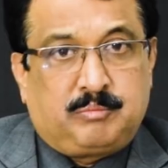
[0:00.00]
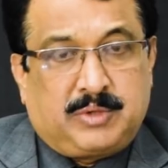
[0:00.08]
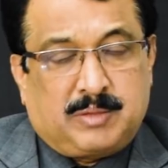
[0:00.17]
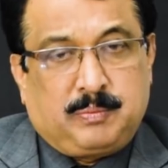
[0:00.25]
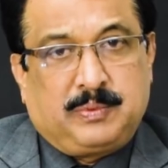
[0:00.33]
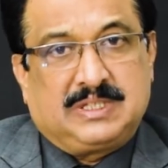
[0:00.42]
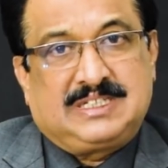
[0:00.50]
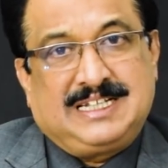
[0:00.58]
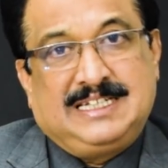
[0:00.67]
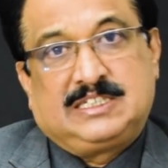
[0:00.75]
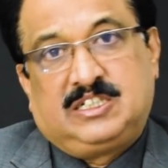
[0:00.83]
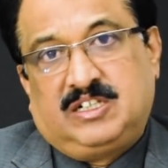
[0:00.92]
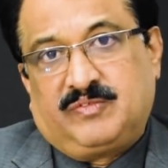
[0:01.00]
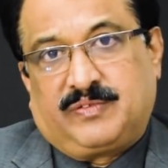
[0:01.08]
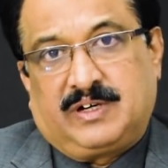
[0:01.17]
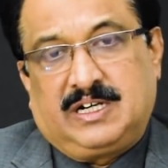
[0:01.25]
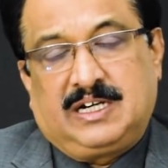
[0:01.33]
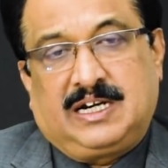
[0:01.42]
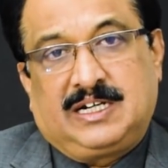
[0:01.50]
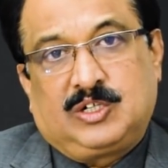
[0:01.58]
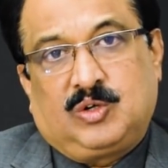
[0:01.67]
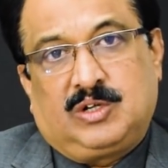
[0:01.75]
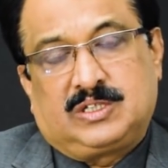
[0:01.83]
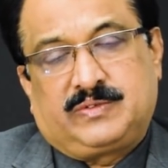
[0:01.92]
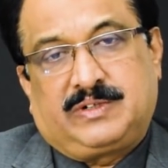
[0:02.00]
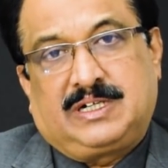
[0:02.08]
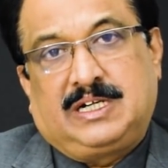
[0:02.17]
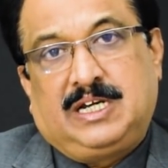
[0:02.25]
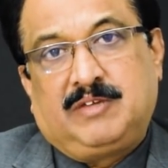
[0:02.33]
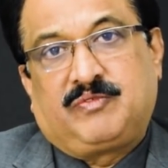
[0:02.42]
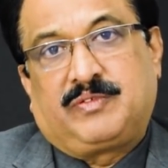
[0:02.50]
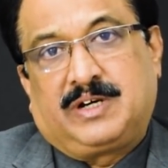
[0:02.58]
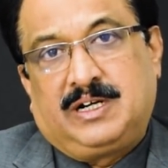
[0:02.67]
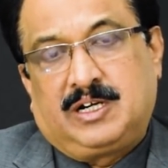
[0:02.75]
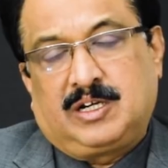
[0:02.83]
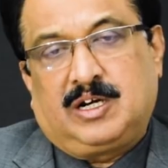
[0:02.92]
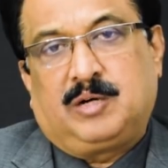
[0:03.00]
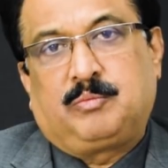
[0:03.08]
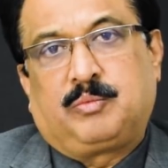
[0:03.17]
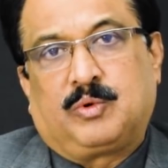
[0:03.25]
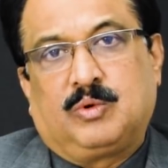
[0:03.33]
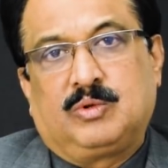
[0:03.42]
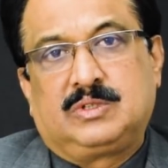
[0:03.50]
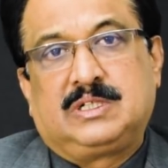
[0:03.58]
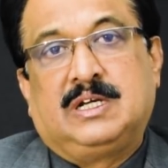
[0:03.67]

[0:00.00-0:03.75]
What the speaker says: purpose is different and calls for a different approach